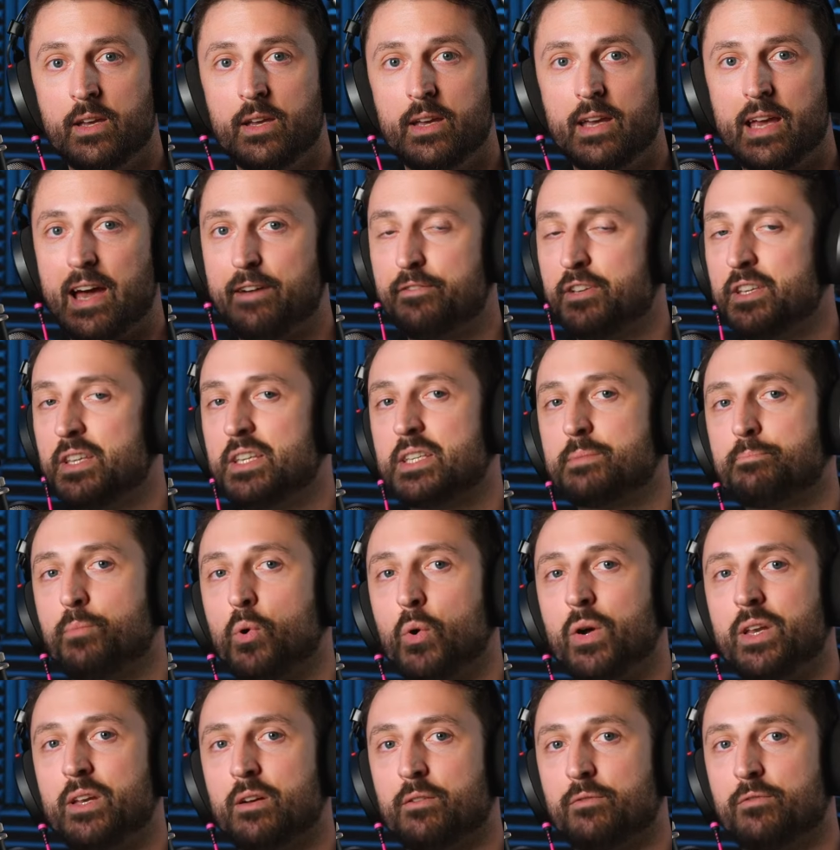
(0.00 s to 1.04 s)
Having this
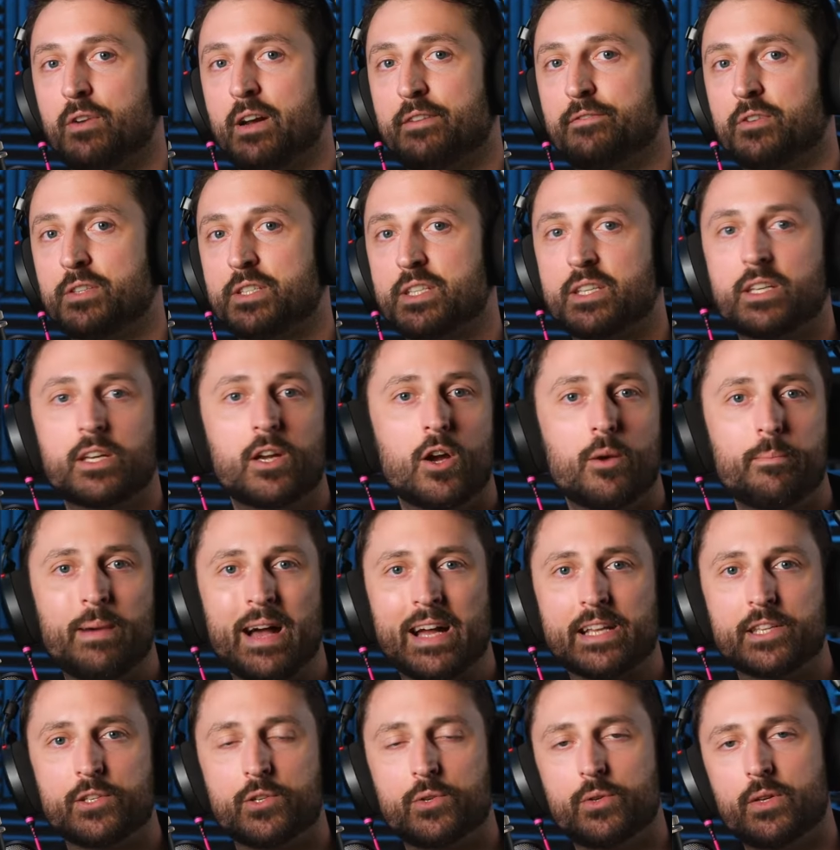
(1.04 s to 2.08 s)
point of reference to go
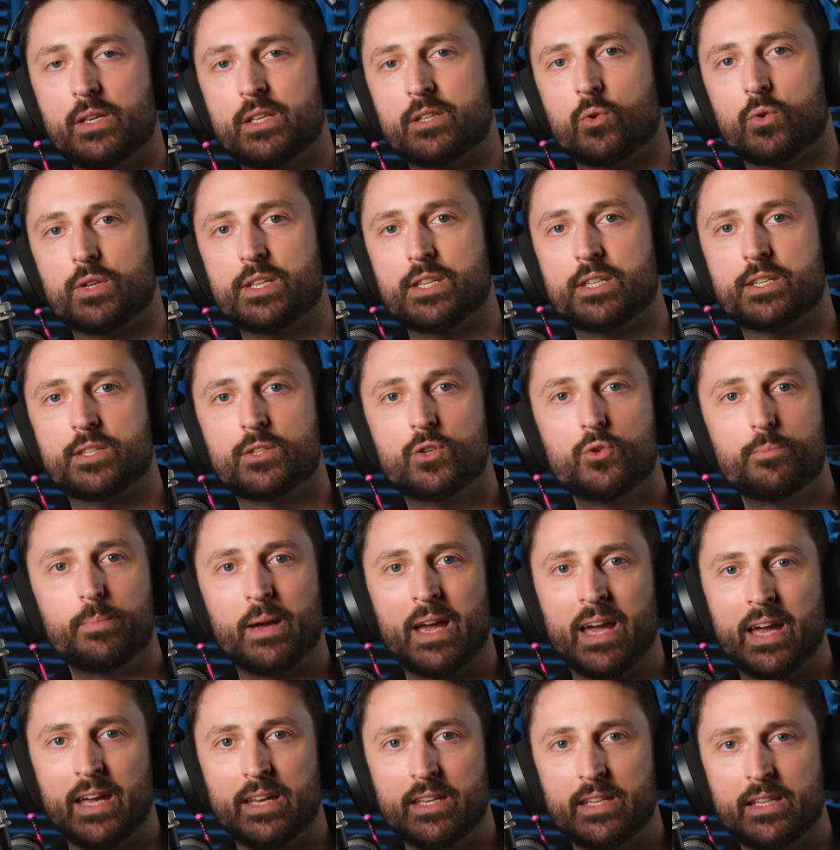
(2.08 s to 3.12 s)
back to is always super
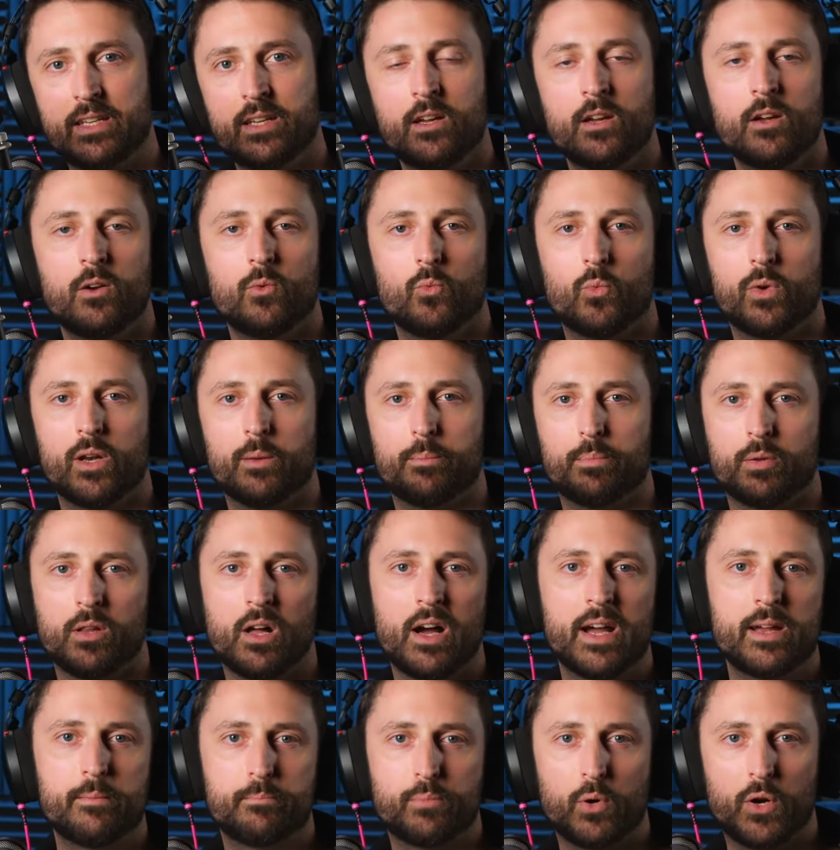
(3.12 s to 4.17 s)
handy when
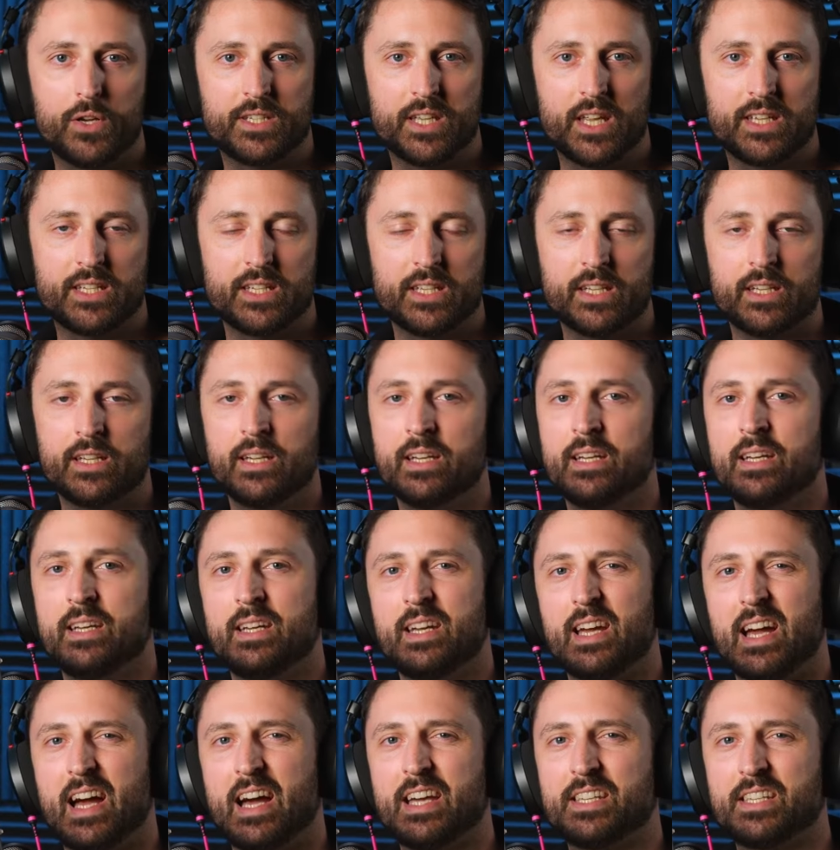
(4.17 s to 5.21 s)
applying processing,
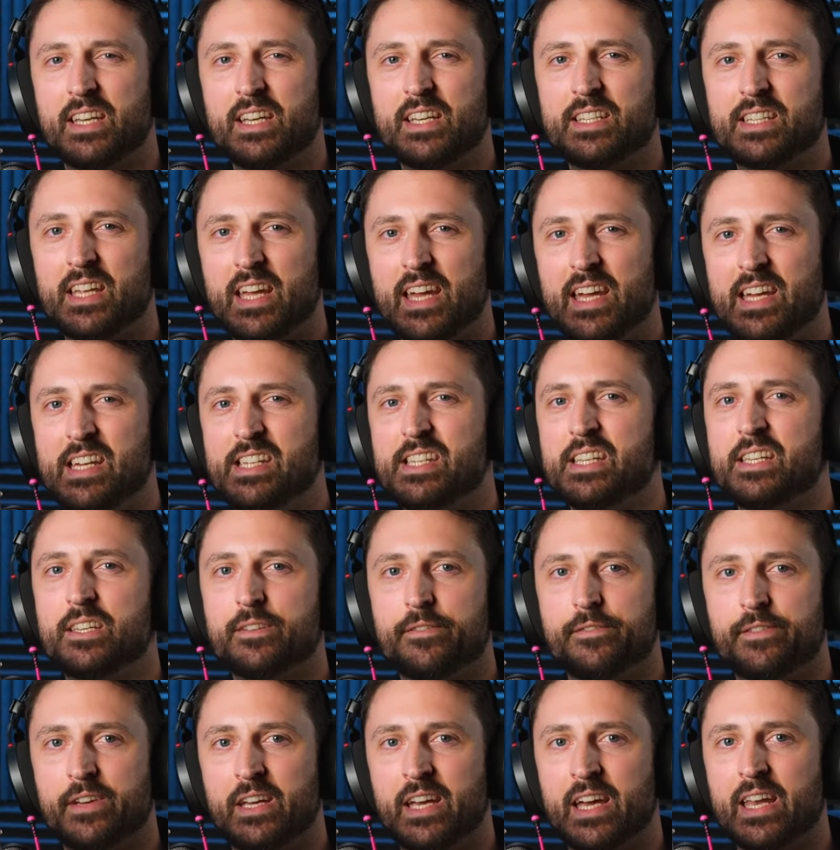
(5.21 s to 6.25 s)
as it is easy to
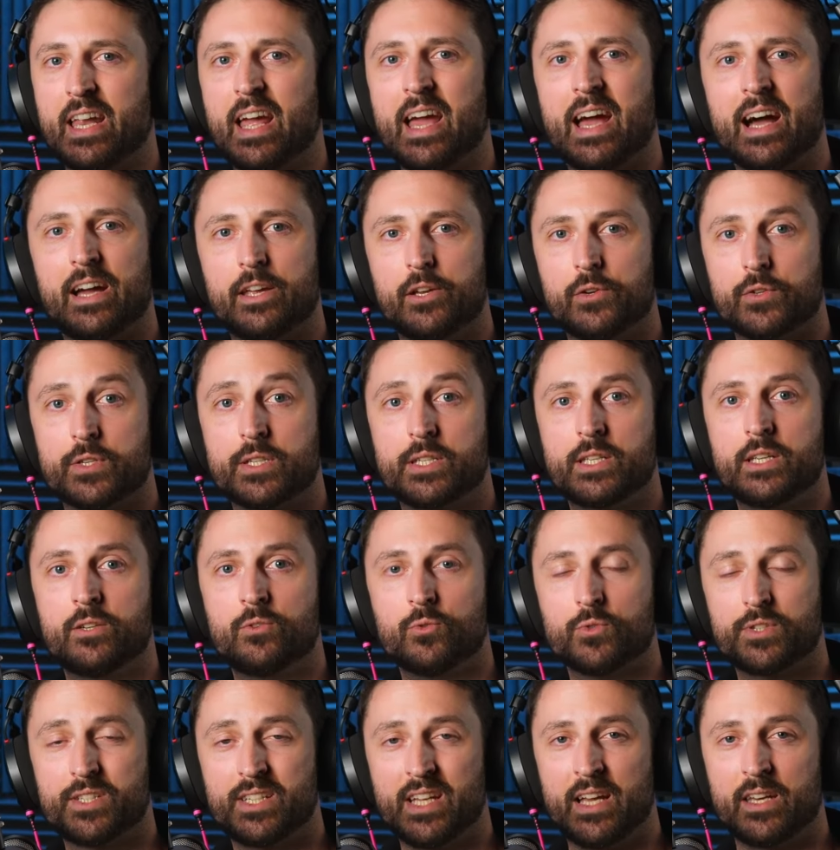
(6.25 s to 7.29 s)
forget how your signal
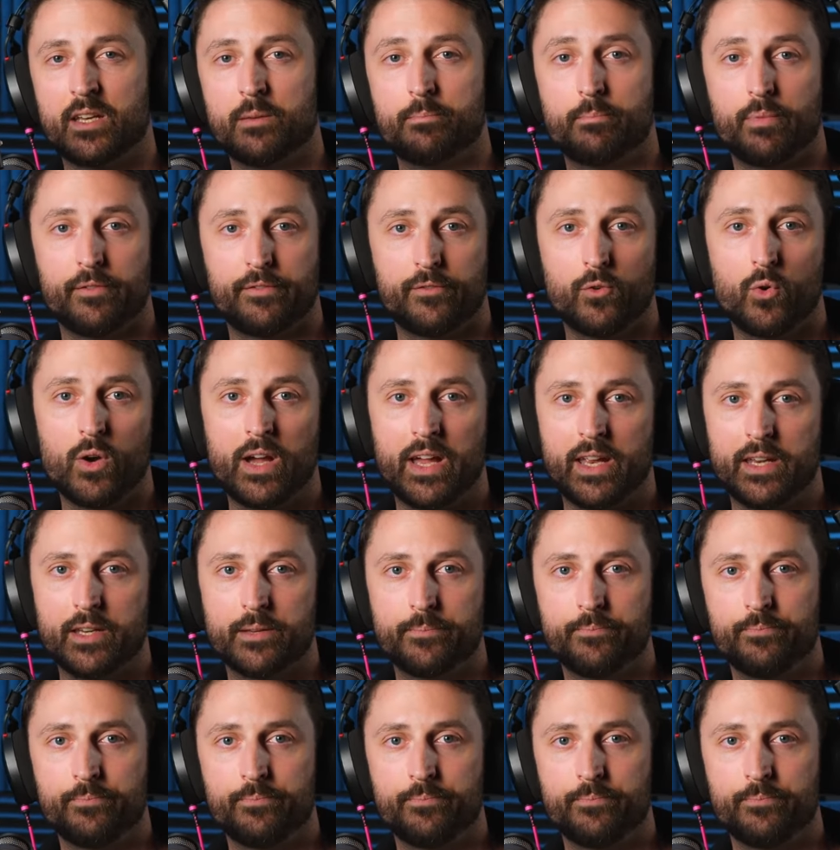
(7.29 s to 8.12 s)
sounded beforehand.